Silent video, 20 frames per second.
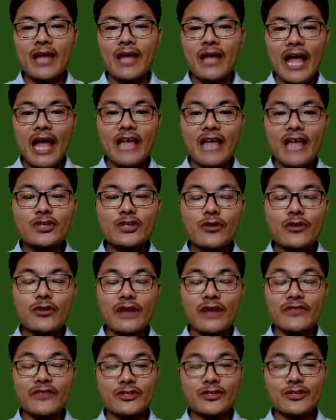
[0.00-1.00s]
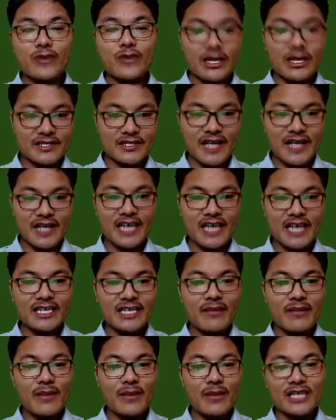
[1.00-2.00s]
Endo refers to inside,
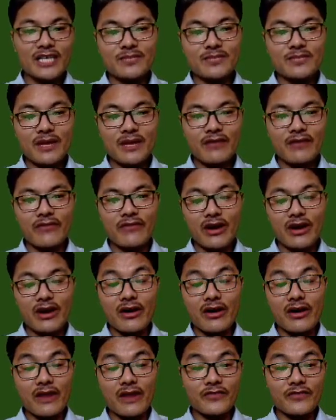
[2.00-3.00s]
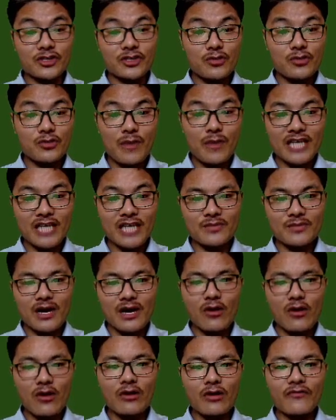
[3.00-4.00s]
plasmic refers to plasma
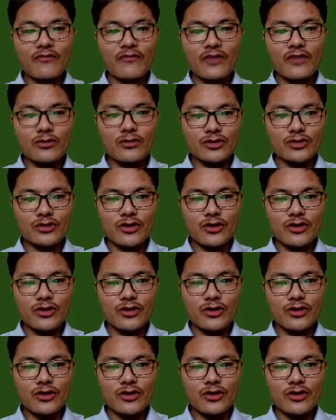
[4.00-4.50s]
or fluid.